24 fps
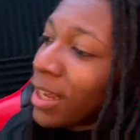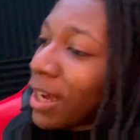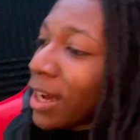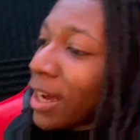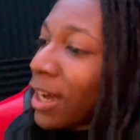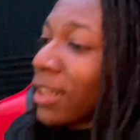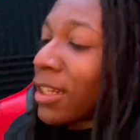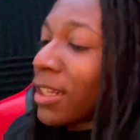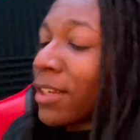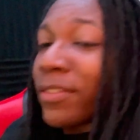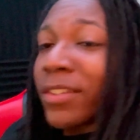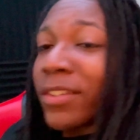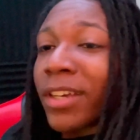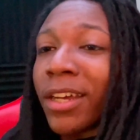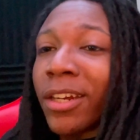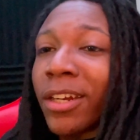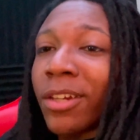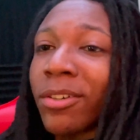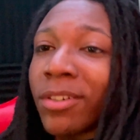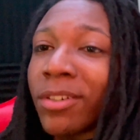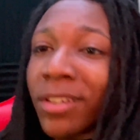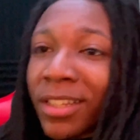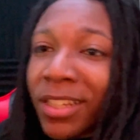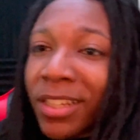I love y'all,
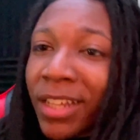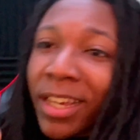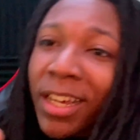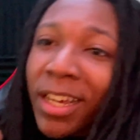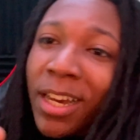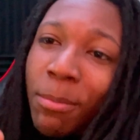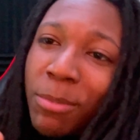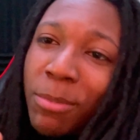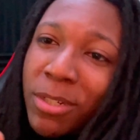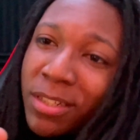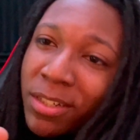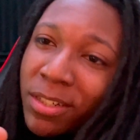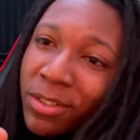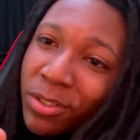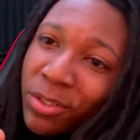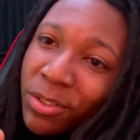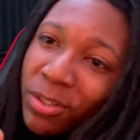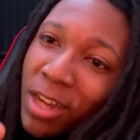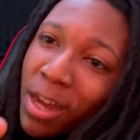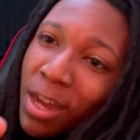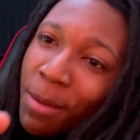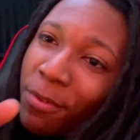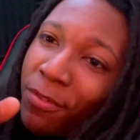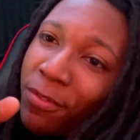though. Like, comment, share,
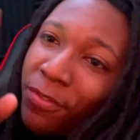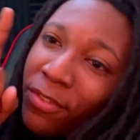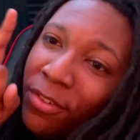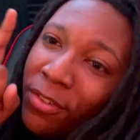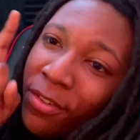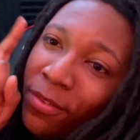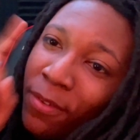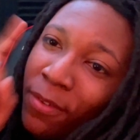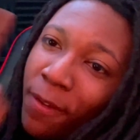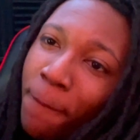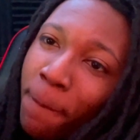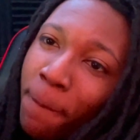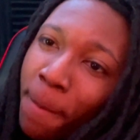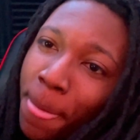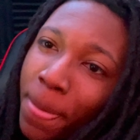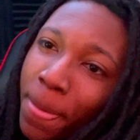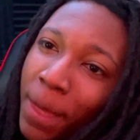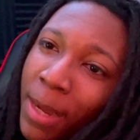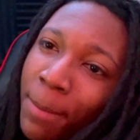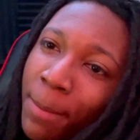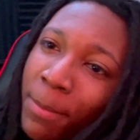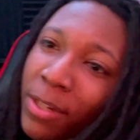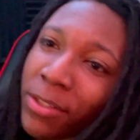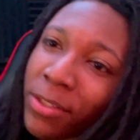subscribe if you're new.
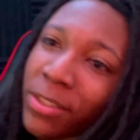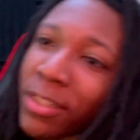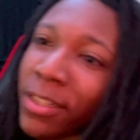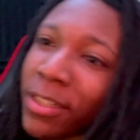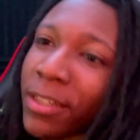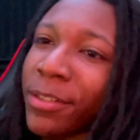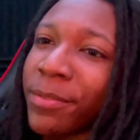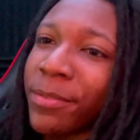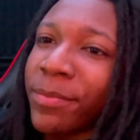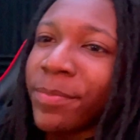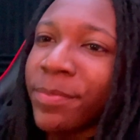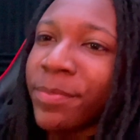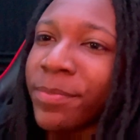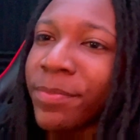I'm out, y'all.